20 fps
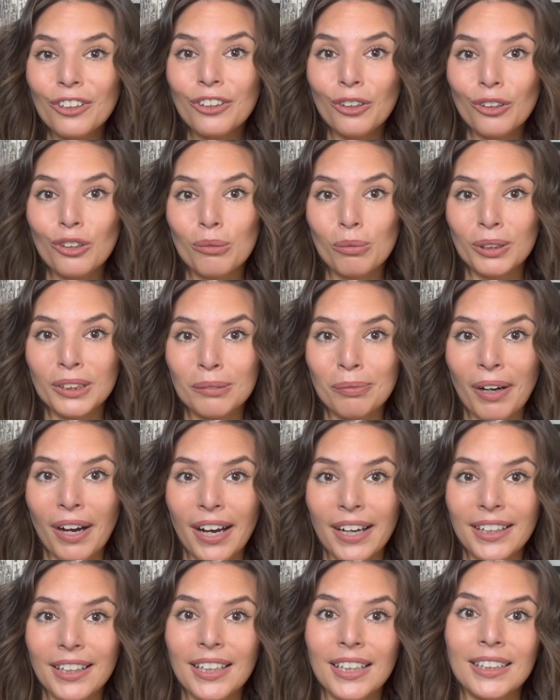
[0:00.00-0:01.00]
notable
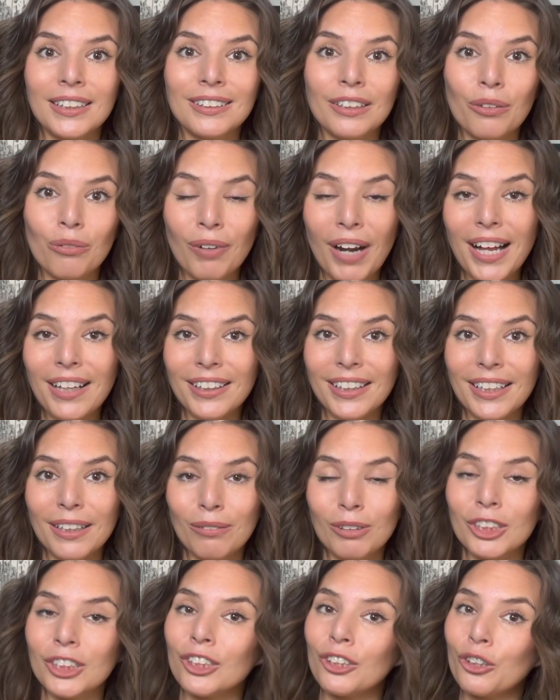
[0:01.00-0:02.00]
spot is Raleigh,
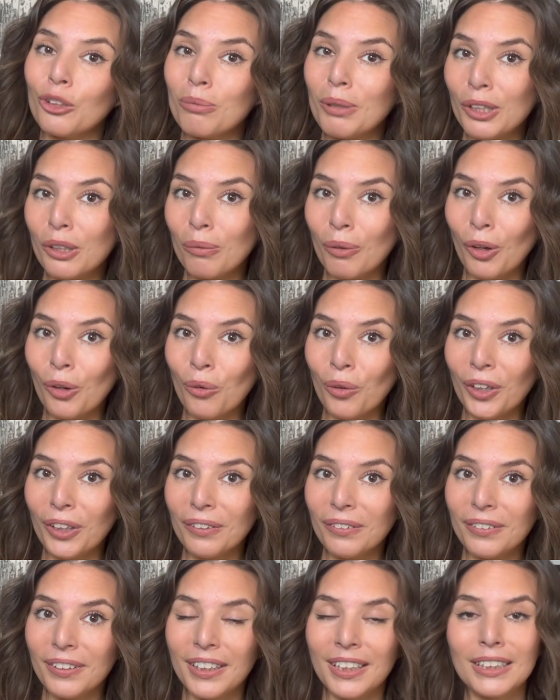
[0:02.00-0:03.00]
which is the new pickleball court,
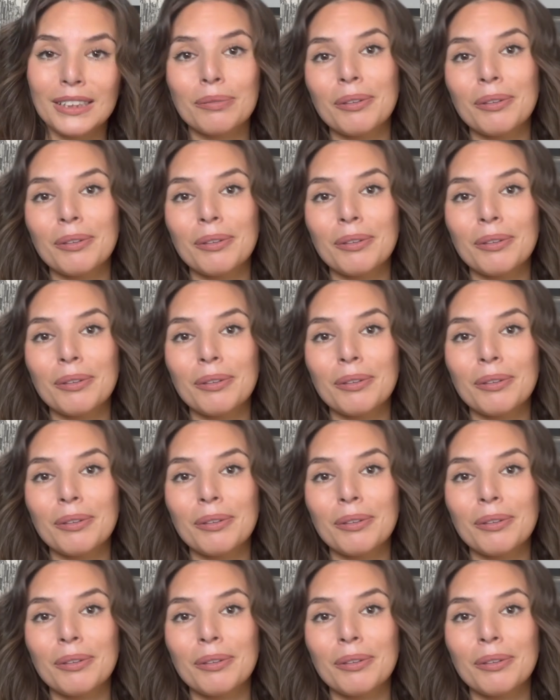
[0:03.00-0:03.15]
and it's